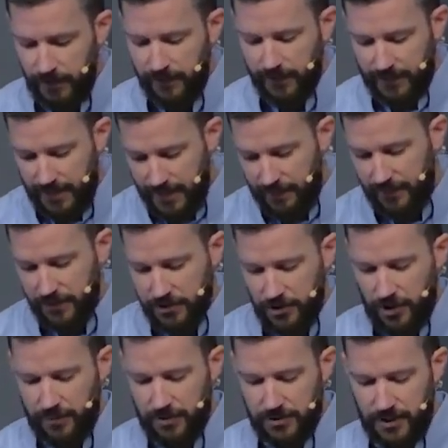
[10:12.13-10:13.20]
The king in this
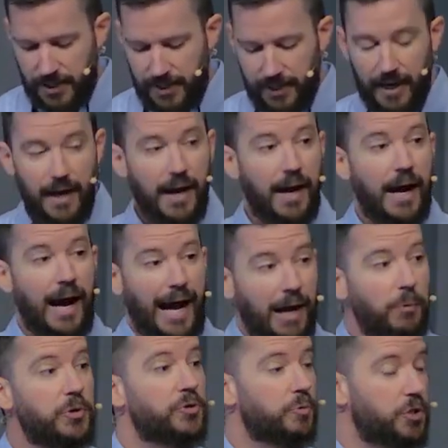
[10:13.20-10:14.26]
psalm is saying, I
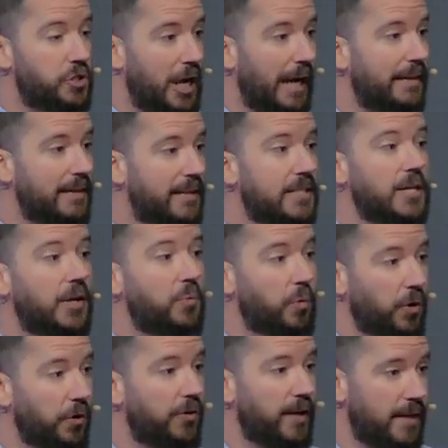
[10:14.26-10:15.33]
was rejected as
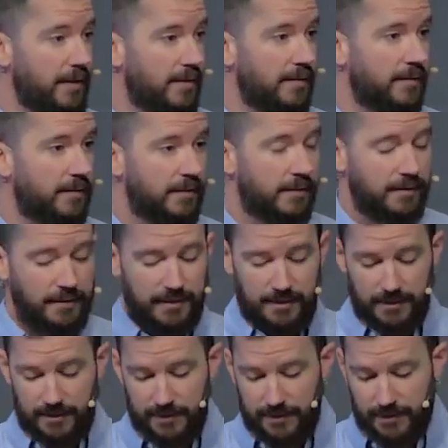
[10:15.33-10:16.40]
unworthy,
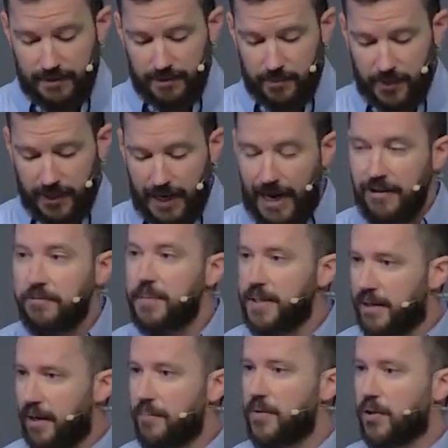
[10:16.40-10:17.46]
but I've
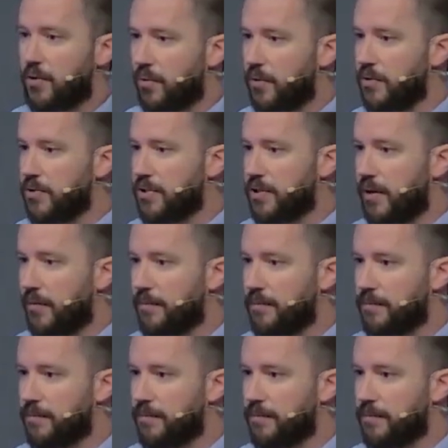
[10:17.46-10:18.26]
become the cornerstone.